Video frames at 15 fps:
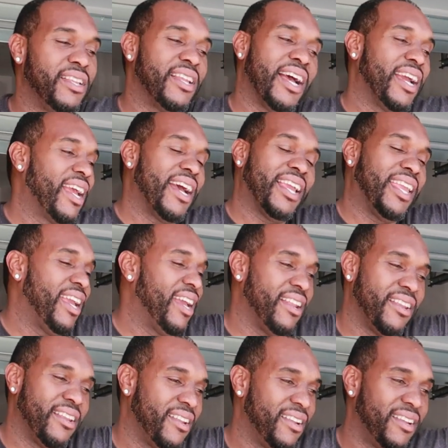You know what I mean? I can't.
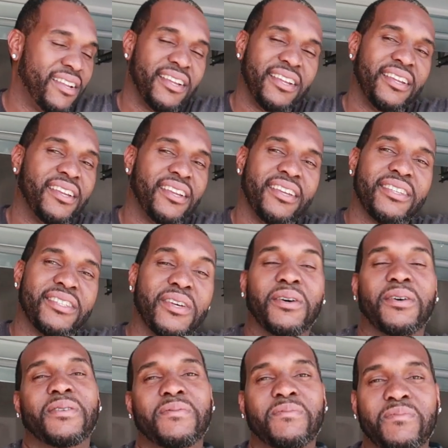
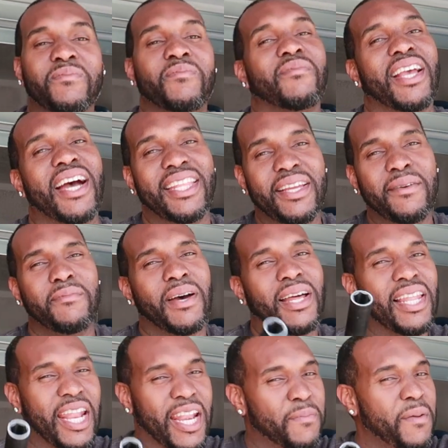So, I think a
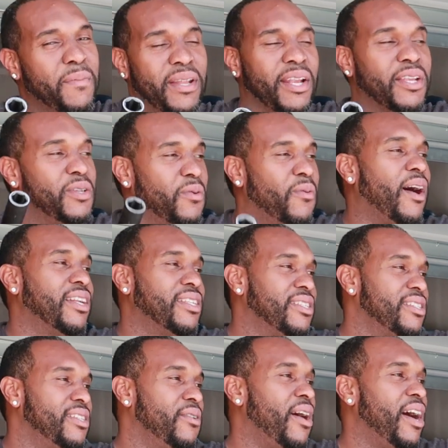lot of people that do watch
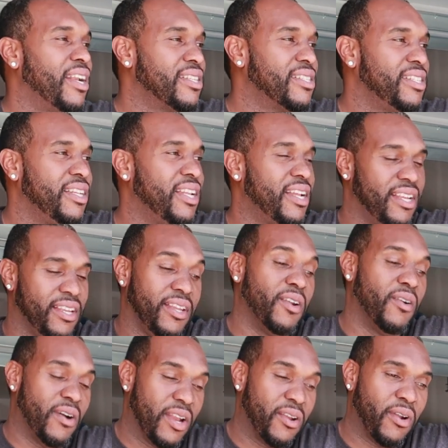us, though, honestly, that, you
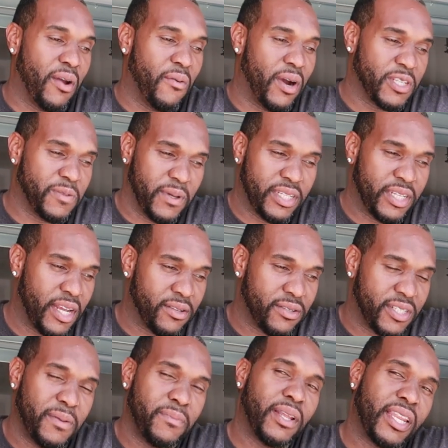know, I know that watch my channel
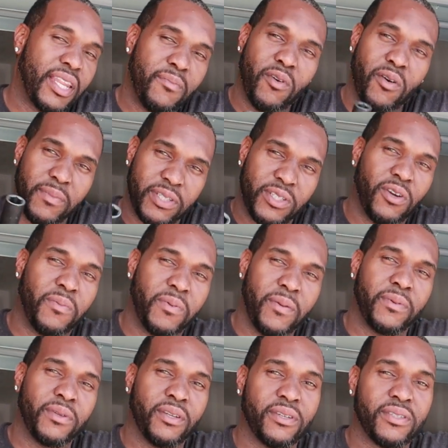seem like they're more mature
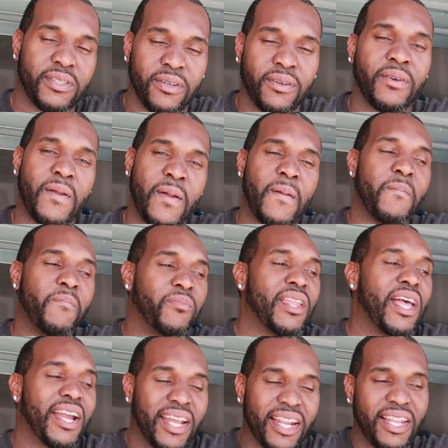people, though. So,
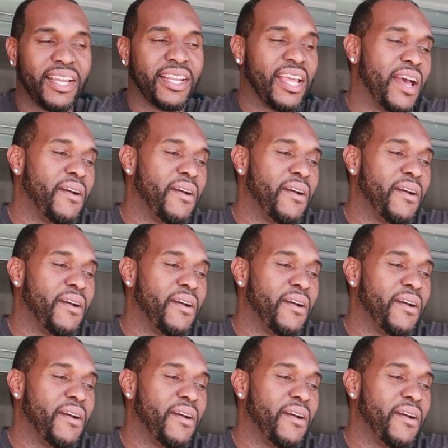I kind of like that.